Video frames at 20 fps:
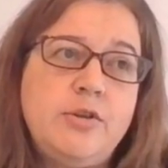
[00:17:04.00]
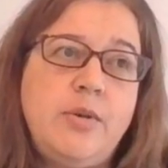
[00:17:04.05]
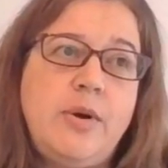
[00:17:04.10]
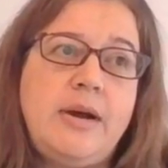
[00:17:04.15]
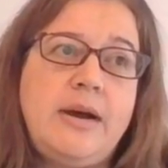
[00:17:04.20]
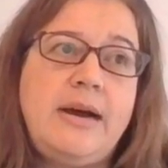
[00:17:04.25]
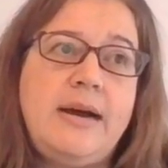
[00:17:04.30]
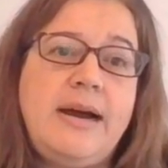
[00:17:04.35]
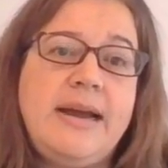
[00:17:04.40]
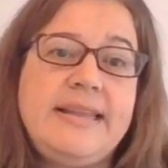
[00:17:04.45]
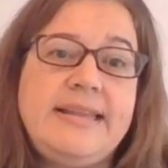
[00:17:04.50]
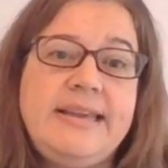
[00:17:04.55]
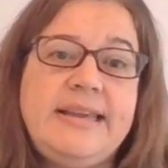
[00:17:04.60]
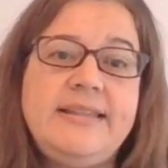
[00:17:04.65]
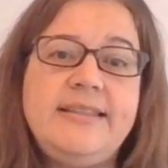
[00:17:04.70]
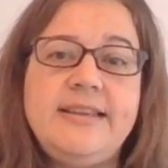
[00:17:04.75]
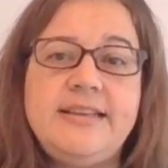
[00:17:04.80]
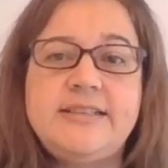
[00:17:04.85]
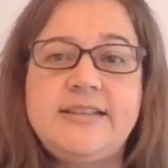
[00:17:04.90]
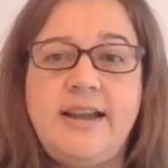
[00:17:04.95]
to, I
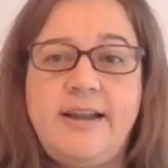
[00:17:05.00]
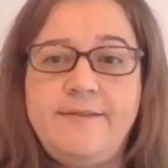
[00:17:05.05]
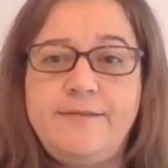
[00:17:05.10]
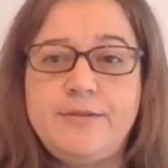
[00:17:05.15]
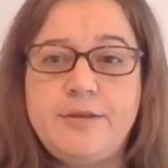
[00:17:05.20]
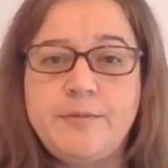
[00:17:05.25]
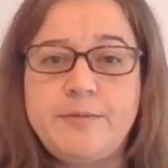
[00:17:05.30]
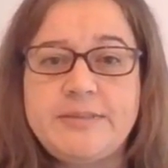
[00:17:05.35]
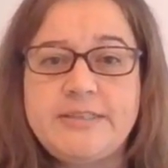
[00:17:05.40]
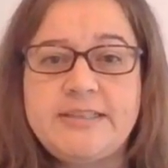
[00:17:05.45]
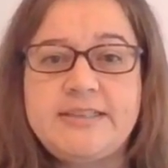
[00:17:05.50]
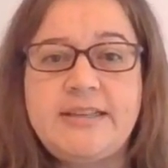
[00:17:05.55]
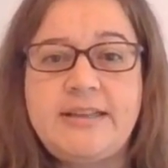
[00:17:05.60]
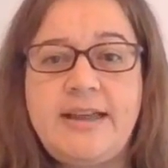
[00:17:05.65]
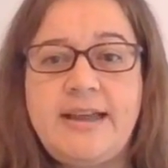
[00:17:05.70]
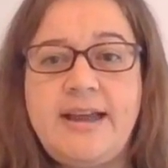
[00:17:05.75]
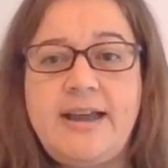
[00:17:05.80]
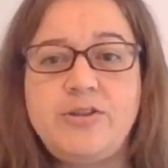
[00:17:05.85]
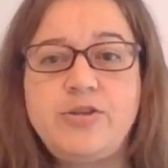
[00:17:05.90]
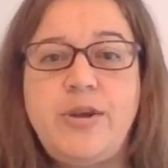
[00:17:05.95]
need these kinds of services.
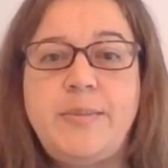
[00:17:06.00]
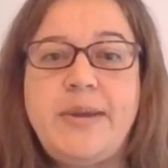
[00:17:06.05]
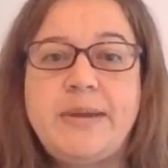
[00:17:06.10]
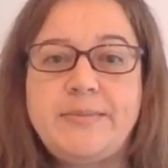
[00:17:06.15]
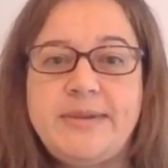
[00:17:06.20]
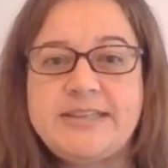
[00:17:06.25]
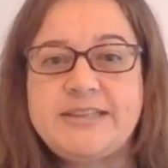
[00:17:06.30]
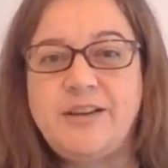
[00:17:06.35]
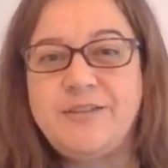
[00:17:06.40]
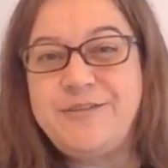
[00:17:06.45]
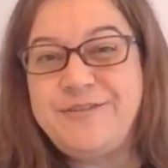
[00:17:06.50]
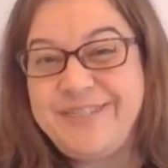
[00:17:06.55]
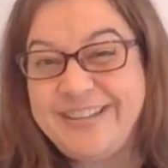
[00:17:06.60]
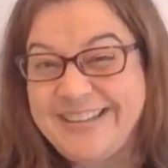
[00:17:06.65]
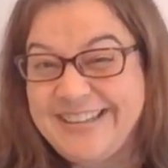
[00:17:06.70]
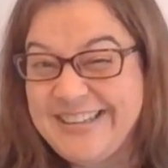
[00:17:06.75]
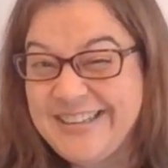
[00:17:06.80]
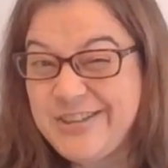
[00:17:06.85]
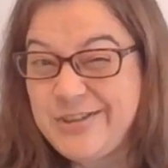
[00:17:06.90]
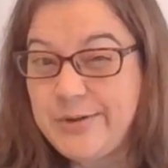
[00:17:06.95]
How do I make myself
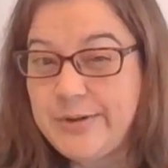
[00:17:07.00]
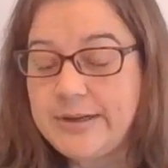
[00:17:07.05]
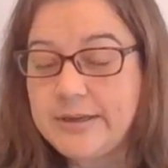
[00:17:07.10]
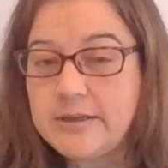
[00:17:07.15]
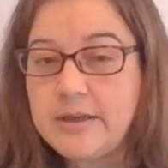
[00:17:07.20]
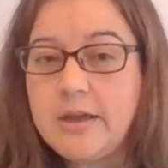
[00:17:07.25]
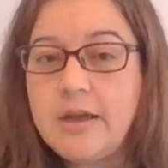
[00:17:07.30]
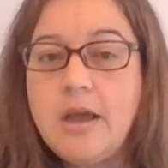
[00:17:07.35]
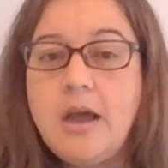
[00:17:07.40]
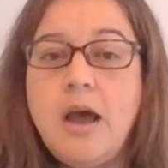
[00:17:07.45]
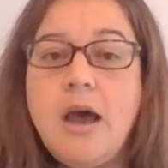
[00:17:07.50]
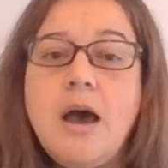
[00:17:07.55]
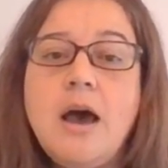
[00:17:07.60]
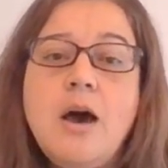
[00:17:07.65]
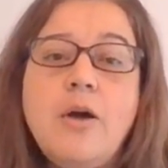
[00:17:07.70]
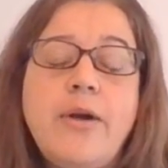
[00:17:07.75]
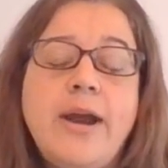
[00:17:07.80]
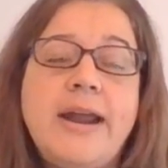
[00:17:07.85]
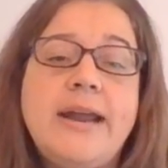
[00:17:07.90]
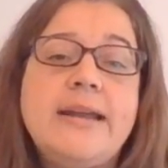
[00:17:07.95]
fit into it,
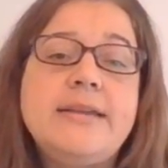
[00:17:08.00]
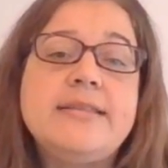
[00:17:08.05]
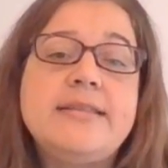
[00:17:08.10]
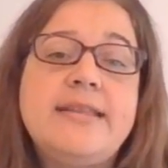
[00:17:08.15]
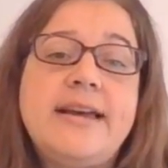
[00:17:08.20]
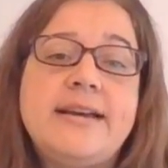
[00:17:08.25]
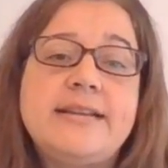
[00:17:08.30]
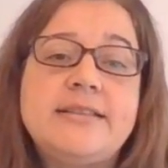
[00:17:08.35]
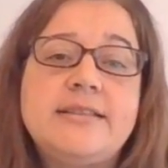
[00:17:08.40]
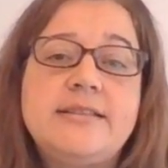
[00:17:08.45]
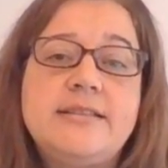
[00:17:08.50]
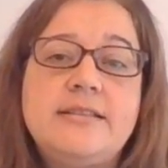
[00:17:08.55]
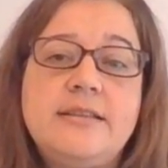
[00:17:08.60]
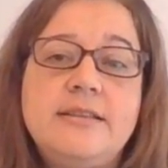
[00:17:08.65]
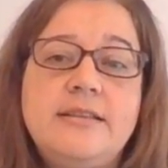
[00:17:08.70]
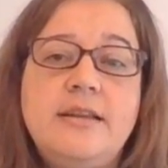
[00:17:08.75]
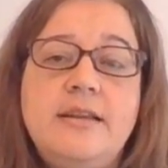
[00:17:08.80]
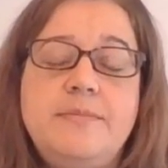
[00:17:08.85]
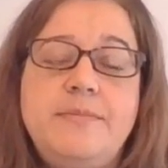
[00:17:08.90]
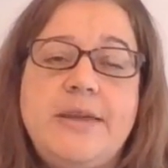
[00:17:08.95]
right? That's
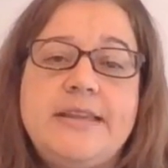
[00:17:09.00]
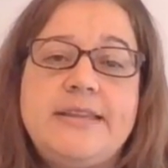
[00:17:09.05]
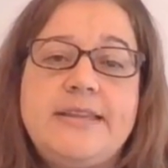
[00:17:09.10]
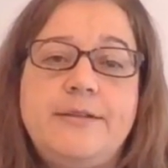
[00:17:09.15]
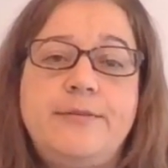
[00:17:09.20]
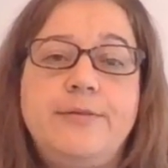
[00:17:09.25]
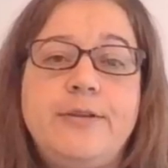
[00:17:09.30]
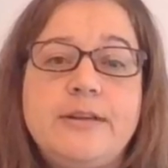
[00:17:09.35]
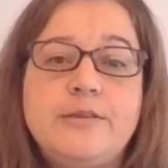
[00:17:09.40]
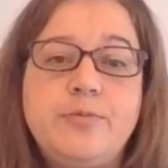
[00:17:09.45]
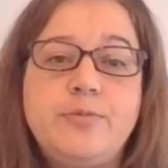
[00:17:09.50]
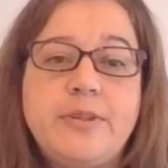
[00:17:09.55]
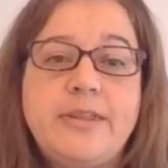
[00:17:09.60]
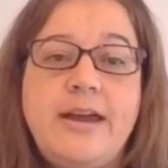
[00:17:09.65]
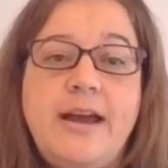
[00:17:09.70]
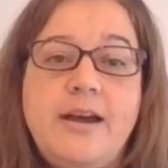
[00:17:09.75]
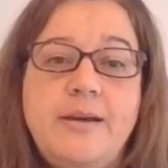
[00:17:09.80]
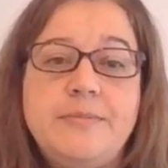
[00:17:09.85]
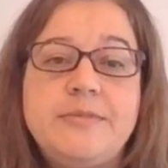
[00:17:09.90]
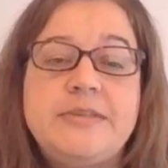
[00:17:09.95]
a big difference with
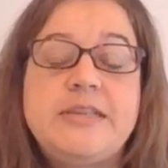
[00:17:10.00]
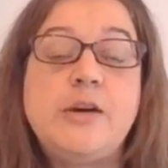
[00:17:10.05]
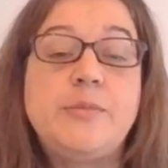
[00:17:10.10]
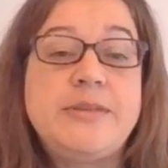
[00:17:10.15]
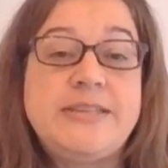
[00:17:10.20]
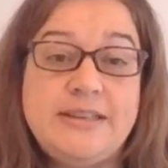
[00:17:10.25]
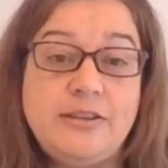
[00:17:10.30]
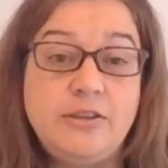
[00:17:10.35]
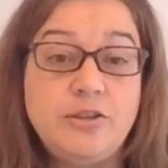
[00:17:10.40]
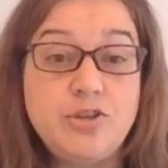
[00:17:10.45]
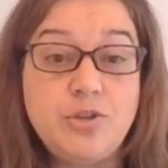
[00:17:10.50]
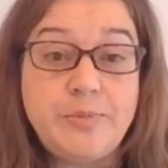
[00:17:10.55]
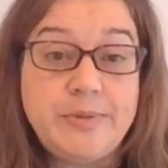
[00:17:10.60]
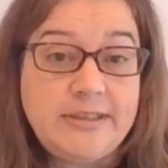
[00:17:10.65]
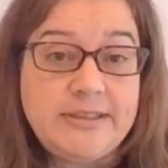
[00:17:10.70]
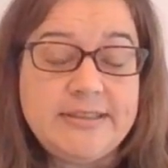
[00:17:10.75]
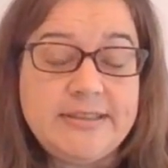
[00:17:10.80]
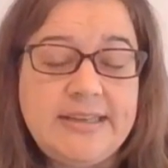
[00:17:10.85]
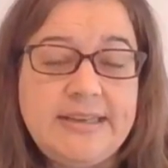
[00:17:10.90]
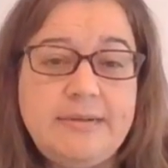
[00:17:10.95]
CLBC
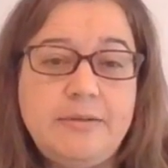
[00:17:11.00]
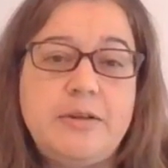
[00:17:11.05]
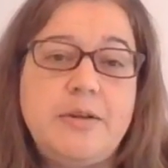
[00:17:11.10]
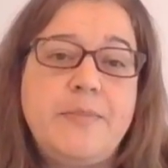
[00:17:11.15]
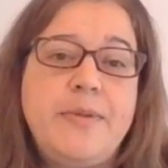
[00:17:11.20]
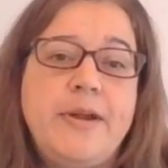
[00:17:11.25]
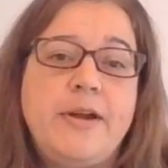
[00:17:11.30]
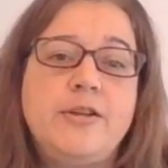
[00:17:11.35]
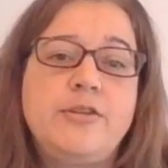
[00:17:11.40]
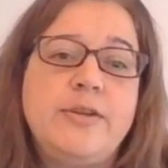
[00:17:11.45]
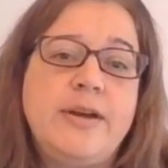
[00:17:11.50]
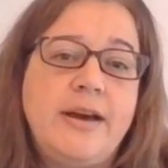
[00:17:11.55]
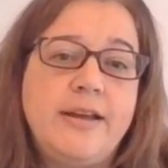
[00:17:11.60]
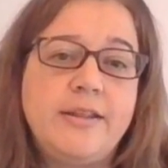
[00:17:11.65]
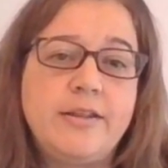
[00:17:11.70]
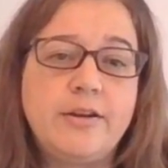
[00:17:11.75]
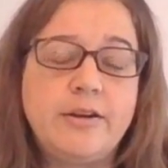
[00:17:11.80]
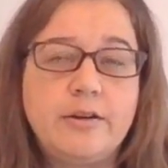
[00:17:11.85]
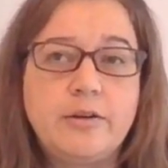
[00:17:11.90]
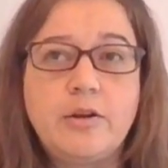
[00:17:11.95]
eligibility compared to
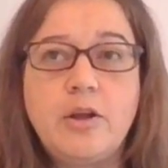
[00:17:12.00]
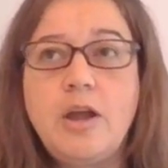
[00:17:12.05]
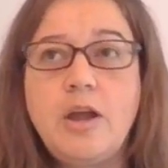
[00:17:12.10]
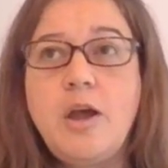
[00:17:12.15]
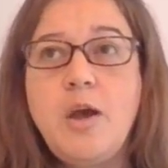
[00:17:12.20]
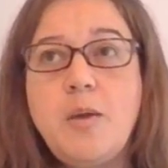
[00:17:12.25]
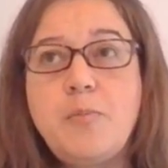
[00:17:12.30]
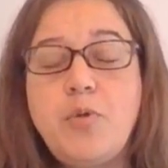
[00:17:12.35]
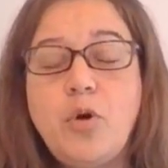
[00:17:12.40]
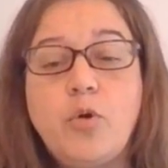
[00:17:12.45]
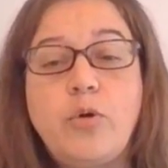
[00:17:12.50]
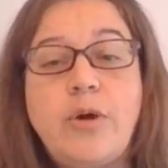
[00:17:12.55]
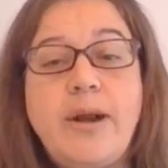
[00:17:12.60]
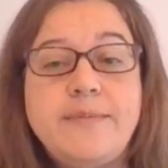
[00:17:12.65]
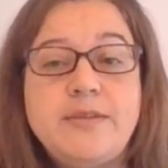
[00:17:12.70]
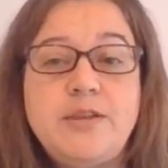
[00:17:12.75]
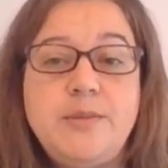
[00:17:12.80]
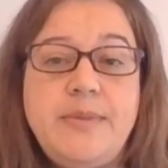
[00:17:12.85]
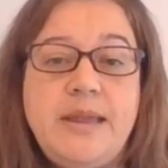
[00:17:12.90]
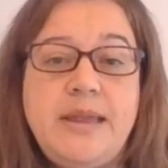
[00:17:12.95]
other
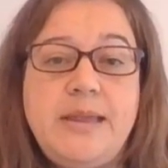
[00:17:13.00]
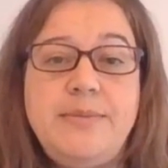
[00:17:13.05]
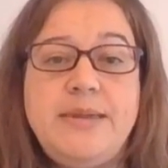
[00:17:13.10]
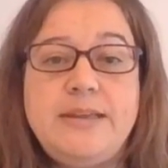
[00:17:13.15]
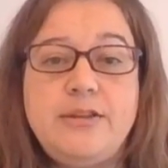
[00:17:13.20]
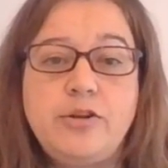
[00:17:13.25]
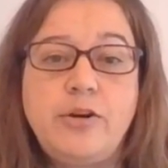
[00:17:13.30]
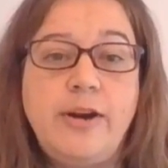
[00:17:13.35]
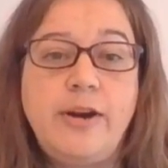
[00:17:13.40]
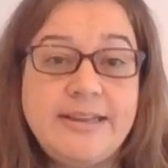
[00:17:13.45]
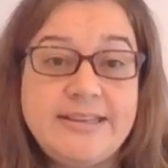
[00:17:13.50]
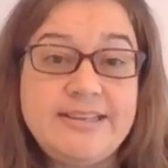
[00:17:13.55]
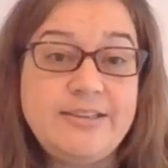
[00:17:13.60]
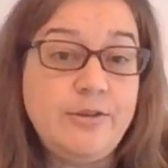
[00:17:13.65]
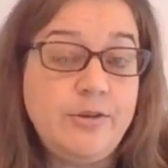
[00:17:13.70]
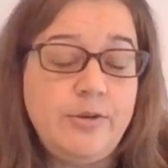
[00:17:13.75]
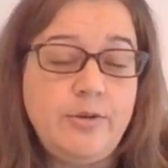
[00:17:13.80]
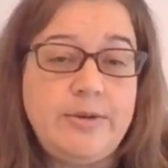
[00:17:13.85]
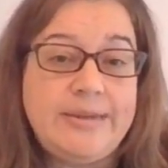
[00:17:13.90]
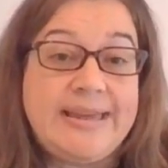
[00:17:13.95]
programs you may be trying
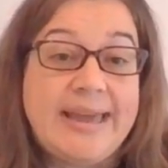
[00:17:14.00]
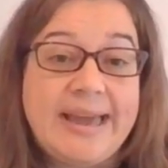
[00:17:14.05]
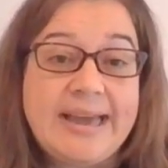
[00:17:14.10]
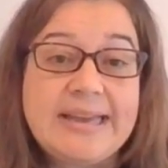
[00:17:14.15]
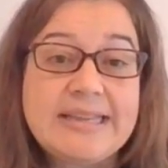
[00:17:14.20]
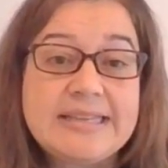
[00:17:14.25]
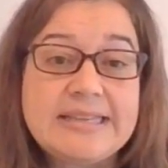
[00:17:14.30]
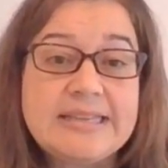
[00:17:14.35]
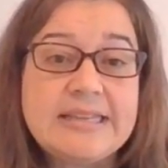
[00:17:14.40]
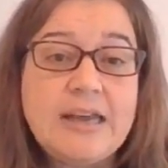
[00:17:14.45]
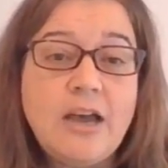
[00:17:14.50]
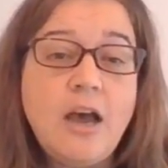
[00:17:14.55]
to get,